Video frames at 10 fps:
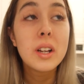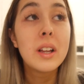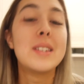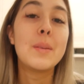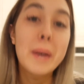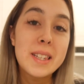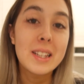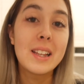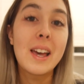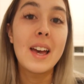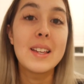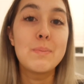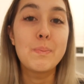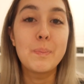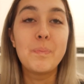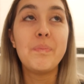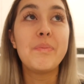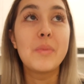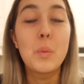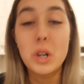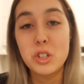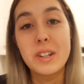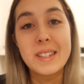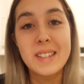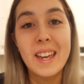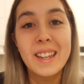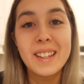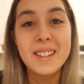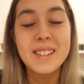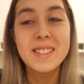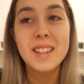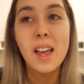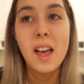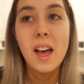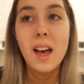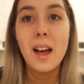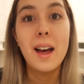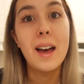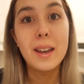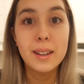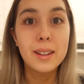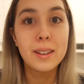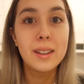Yeah, so basically guys, what I was trying to say is I